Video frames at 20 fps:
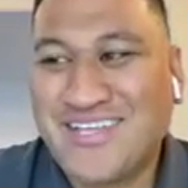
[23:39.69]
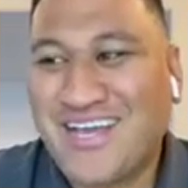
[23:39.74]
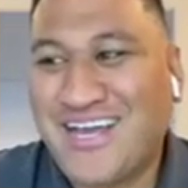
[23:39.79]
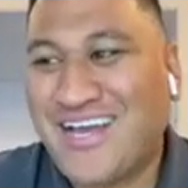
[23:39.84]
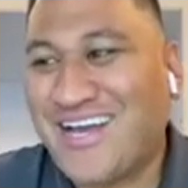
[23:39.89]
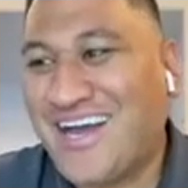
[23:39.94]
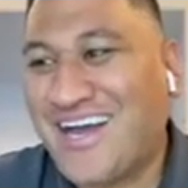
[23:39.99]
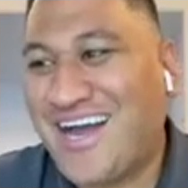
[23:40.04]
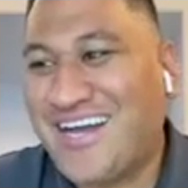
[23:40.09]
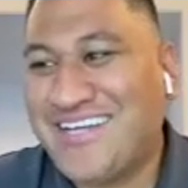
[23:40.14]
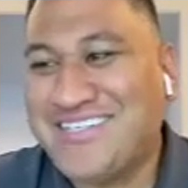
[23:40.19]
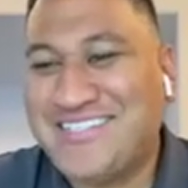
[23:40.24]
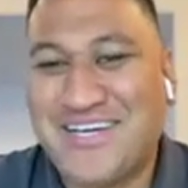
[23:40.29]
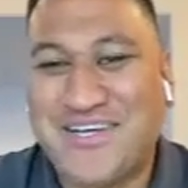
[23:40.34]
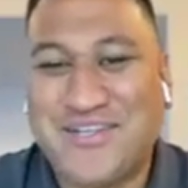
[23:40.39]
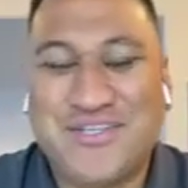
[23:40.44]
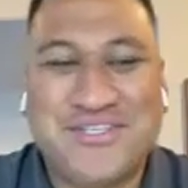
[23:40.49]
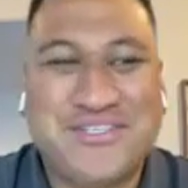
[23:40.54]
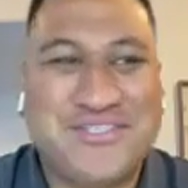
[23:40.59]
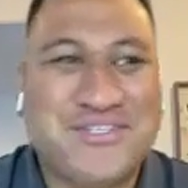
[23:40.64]
I
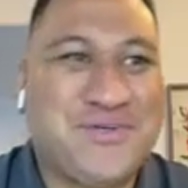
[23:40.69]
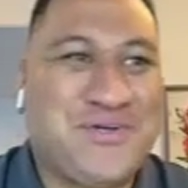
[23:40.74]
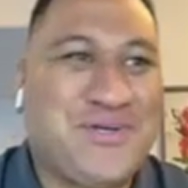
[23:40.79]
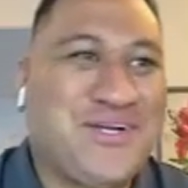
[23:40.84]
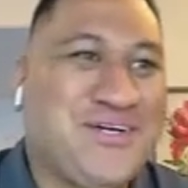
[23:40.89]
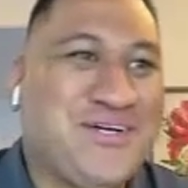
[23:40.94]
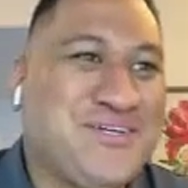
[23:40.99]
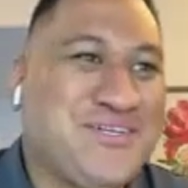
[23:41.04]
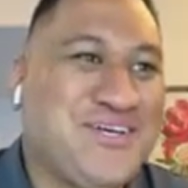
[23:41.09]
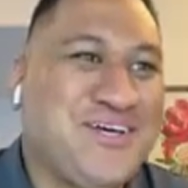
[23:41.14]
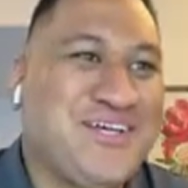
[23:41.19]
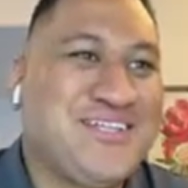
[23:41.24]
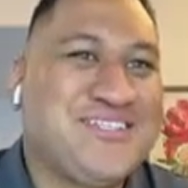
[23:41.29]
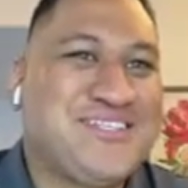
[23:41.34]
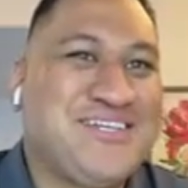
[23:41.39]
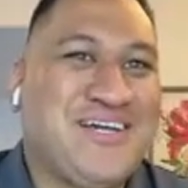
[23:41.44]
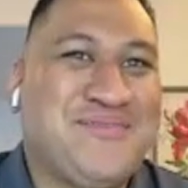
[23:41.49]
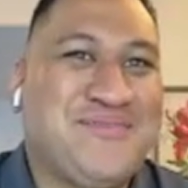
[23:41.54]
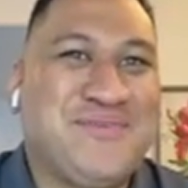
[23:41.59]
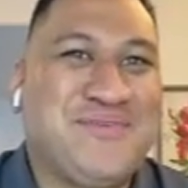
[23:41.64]
tell this story all the
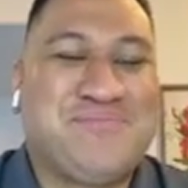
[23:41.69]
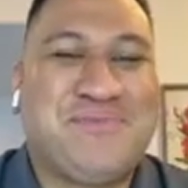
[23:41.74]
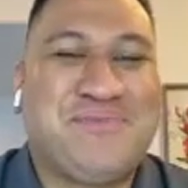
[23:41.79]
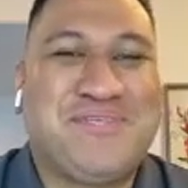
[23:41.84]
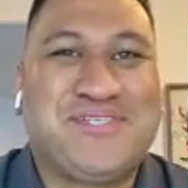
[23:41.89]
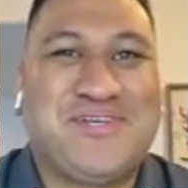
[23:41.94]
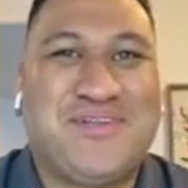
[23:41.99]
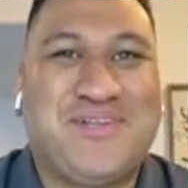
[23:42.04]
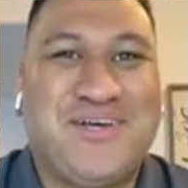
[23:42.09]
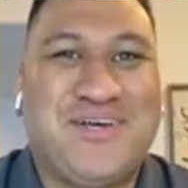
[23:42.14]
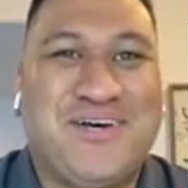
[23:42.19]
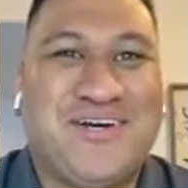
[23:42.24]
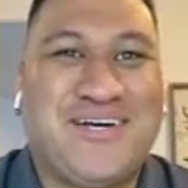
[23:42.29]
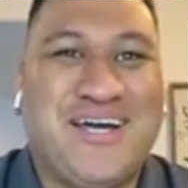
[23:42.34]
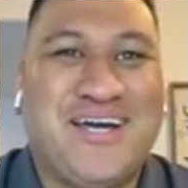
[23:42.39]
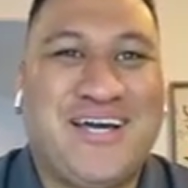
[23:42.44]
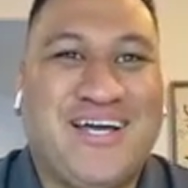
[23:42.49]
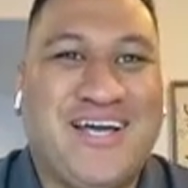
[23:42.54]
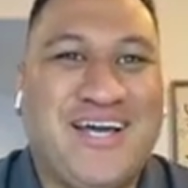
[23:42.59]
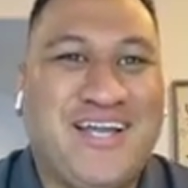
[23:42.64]
time. It's been so long.
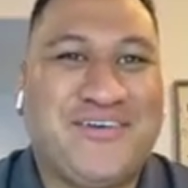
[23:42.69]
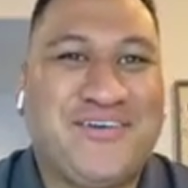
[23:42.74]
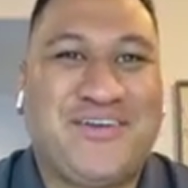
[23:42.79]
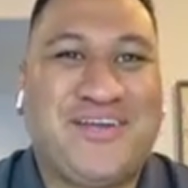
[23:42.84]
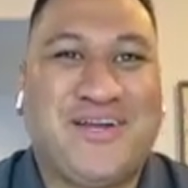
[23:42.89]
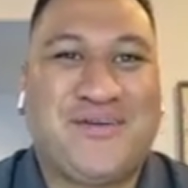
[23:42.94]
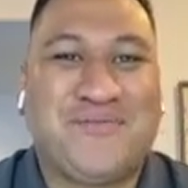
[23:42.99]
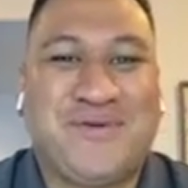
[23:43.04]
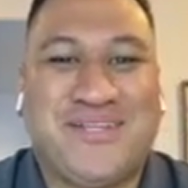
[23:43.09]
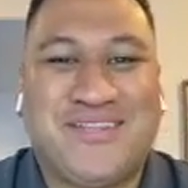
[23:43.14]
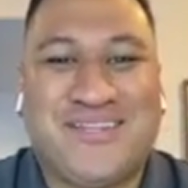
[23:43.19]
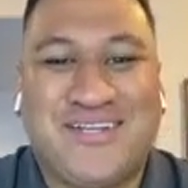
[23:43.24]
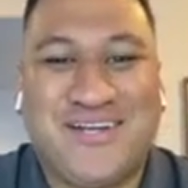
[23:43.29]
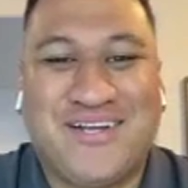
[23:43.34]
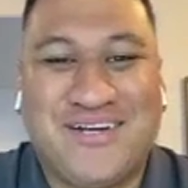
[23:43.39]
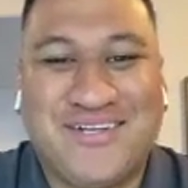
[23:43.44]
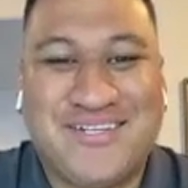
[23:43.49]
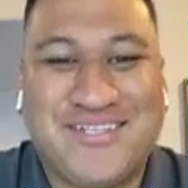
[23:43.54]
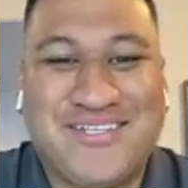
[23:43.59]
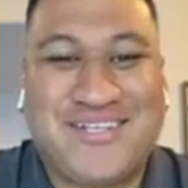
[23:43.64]
I don't care about the
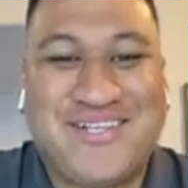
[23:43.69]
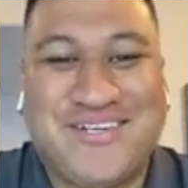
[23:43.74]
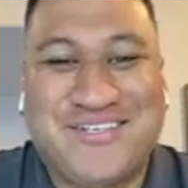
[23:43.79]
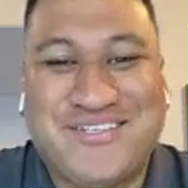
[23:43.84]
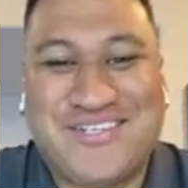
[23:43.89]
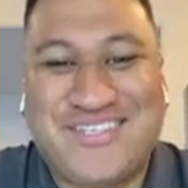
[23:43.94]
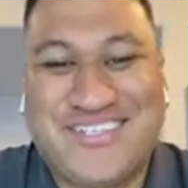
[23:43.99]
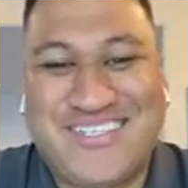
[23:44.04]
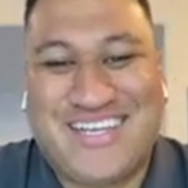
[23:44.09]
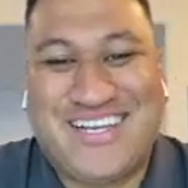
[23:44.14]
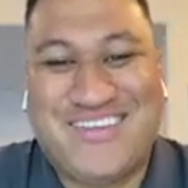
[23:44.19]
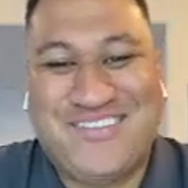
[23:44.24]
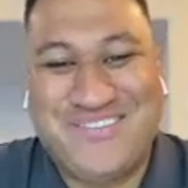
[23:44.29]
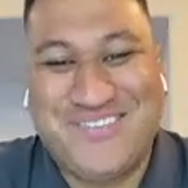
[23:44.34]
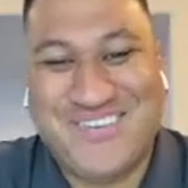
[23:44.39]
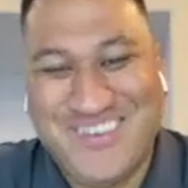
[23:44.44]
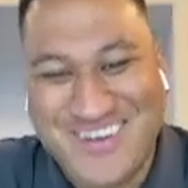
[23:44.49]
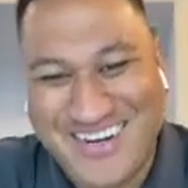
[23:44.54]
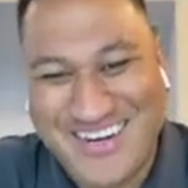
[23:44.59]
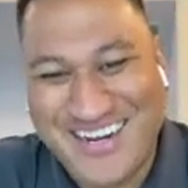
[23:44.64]
non-disclosures
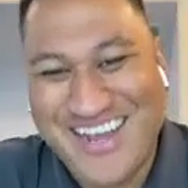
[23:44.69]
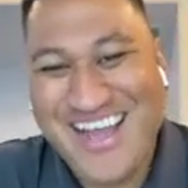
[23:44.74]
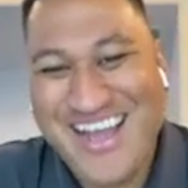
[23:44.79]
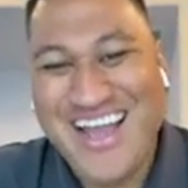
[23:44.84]
anymore.